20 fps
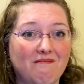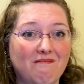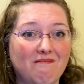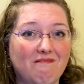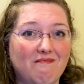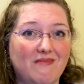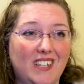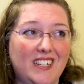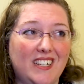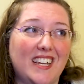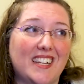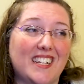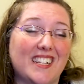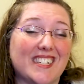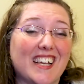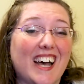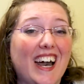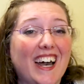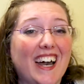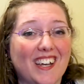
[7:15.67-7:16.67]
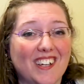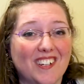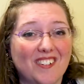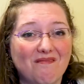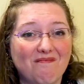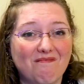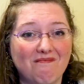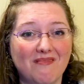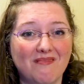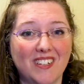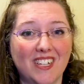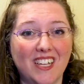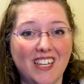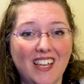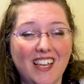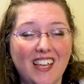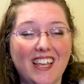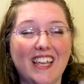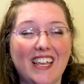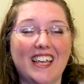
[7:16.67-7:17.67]
And yet it's hard.
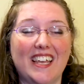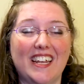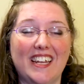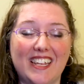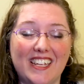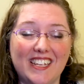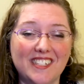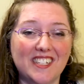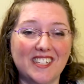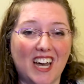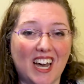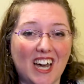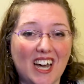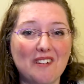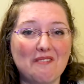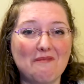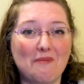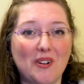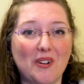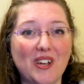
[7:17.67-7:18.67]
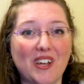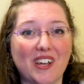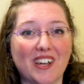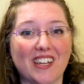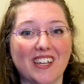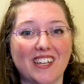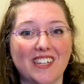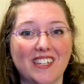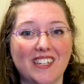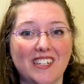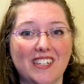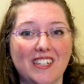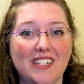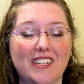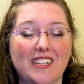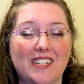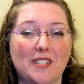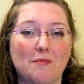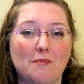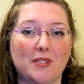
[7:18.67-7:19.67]
It is hard work
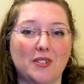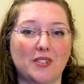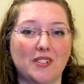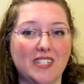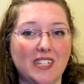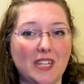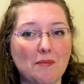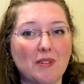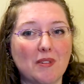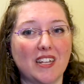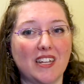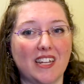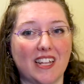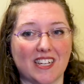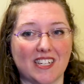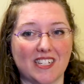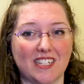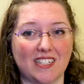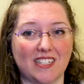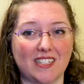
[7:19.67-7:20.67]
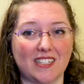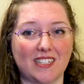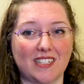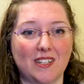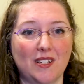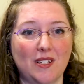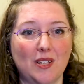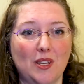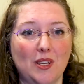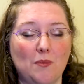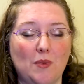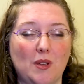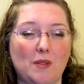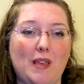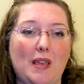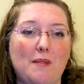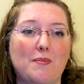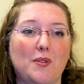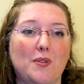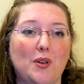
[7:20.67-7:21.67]
to build deep connections with
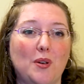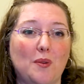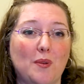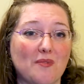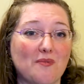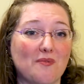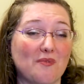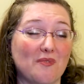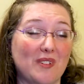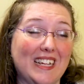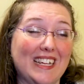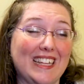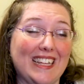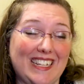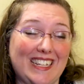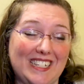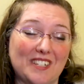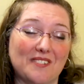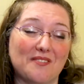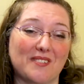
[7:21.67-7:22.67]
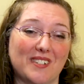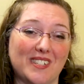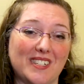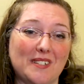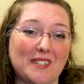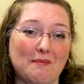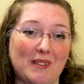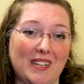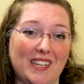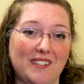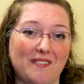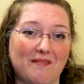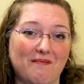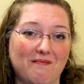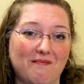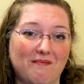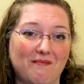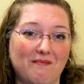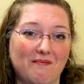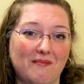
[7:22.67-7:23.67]
people who are really different to me.
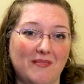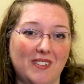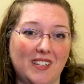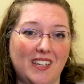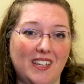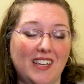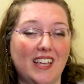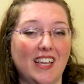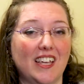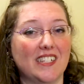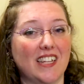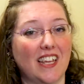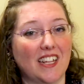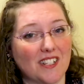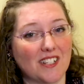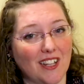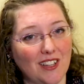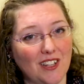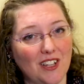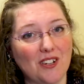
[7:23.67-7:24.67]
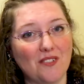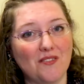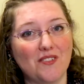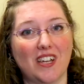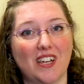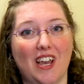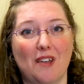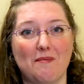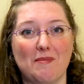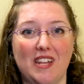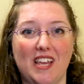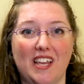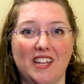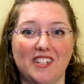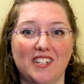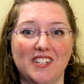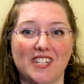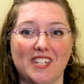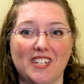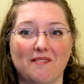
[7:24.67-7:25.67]
It takes a lot of time and
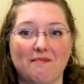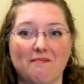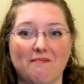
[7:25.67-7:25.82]
energy.